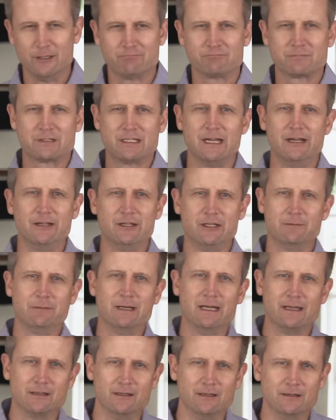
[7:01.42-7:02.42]
to tell you
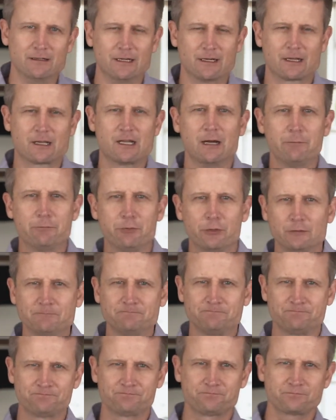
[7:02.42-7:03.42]
about a, a
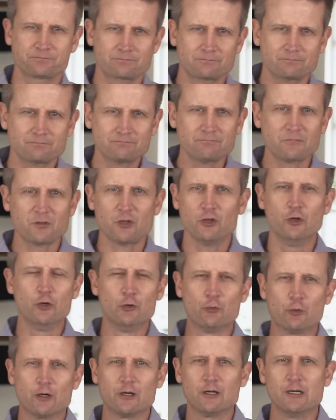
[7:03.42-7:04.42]
couple
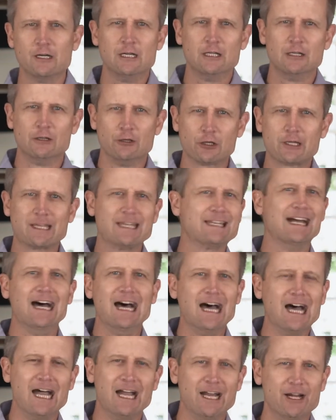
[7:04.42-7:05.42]
who were looking to
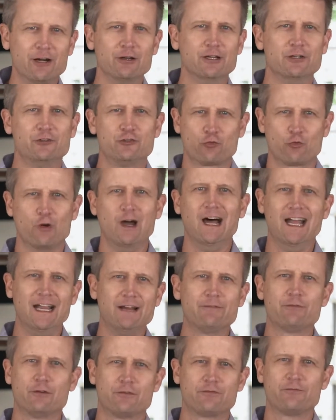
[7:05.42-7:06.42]
hire a
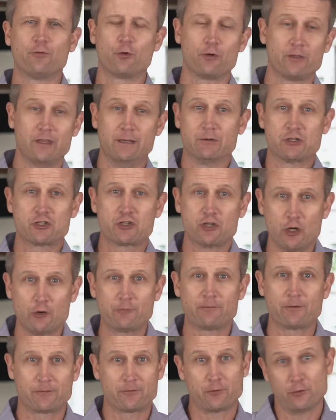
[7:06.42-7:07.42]
driver for them, a
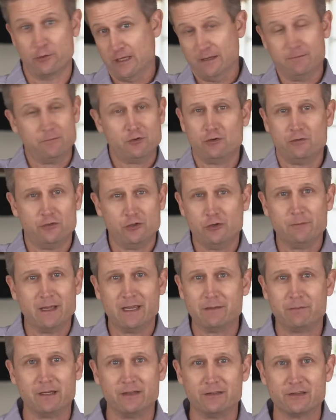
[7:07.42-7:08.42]
chauffeur for them. You, you
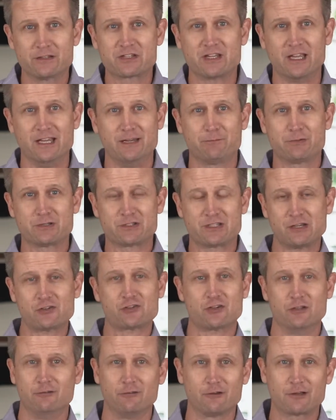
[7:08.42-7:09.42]
may be in the same
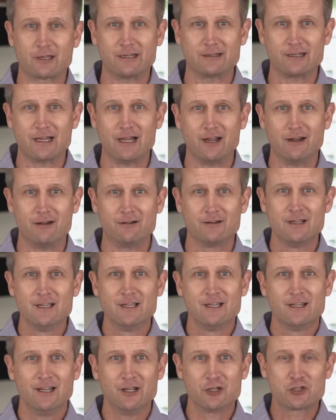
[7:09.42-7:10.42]
position looking to hire
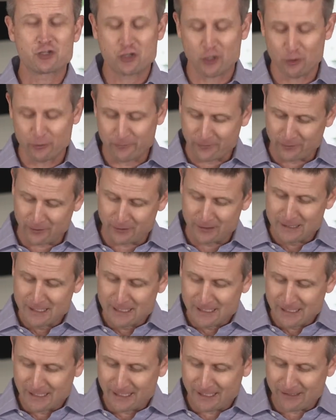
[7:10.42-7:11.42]
a chauffeur
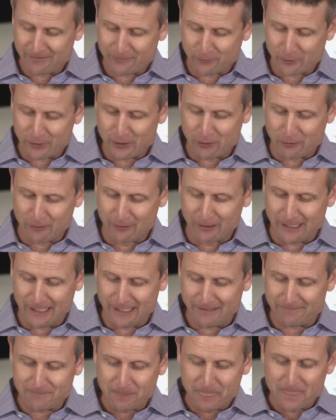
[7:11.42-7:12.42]
uh, for your
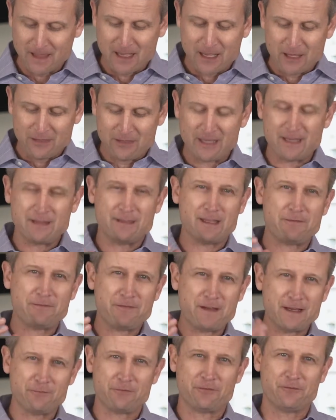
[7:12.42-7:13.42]
life. They, they
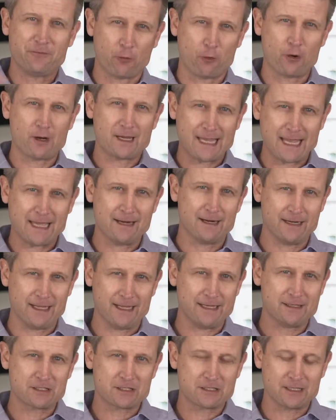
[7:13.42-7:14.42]
found four
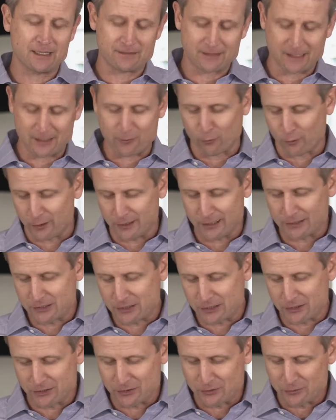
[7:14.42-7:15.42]
candidates that they wanted
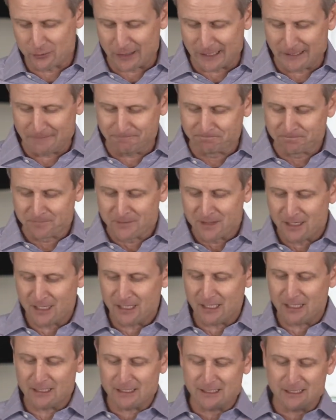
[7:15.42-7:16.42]
to um, uh,
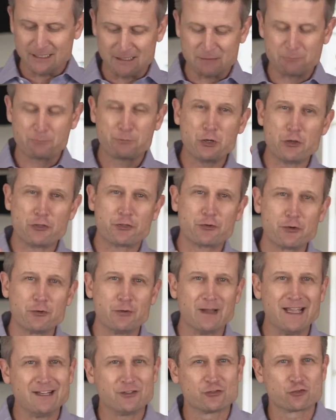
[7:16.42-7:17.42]
uh, put
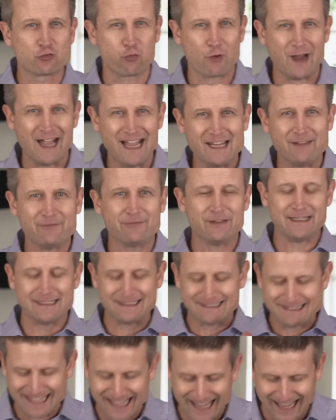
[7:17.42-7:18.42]
through a
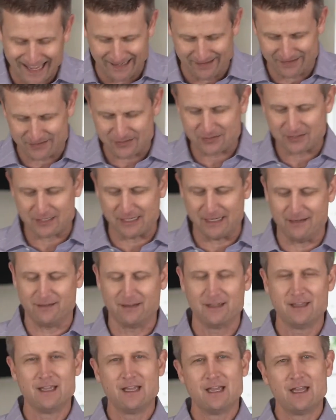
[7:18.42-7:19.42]
driving test.
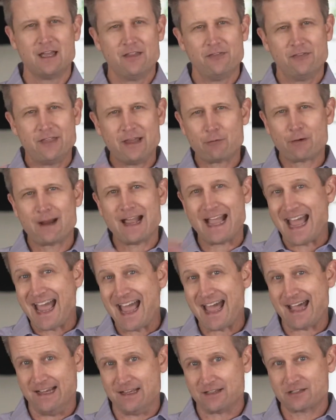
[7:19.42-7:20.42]
And they were
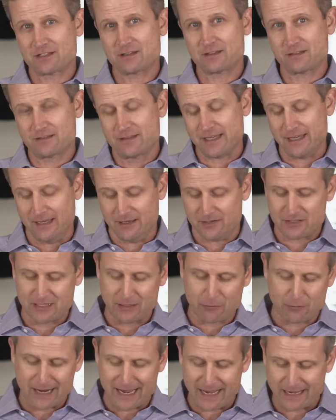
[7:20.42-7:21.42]
asked this
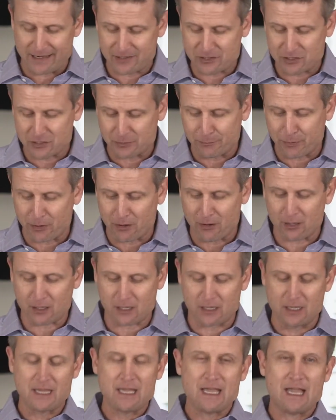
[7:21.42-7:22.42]
they were asked to
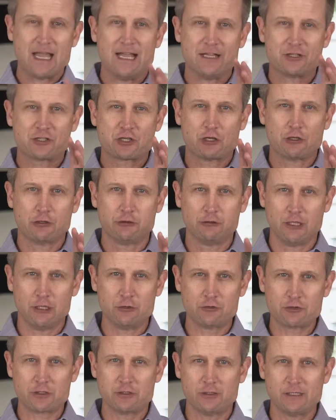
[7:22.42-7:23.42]
park as
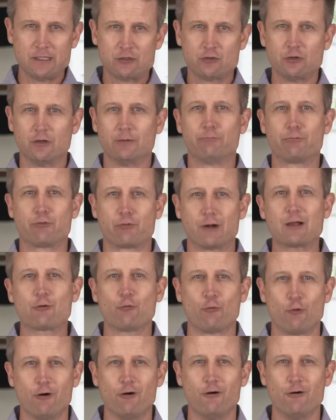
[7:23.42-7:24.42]
closely to a brick
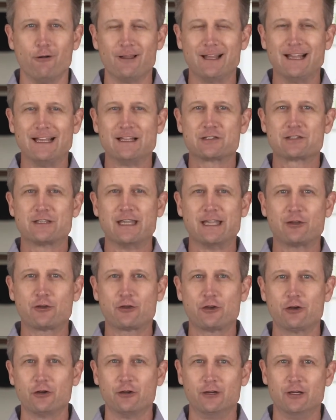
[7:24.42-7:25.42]
wall as they
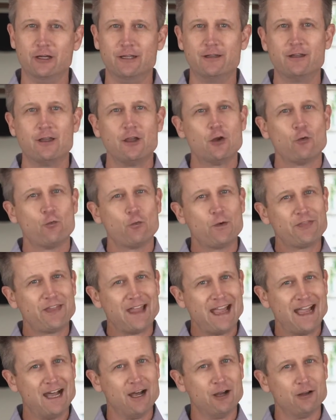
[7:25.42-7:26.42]
could
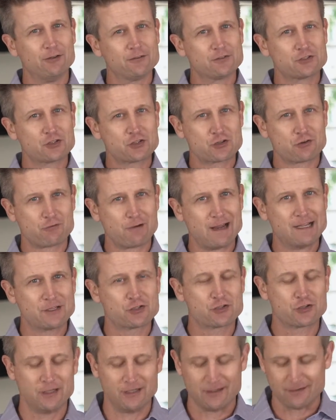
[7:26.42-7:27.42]
without
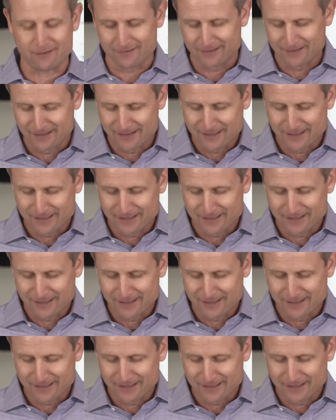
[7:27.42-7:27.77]
scratching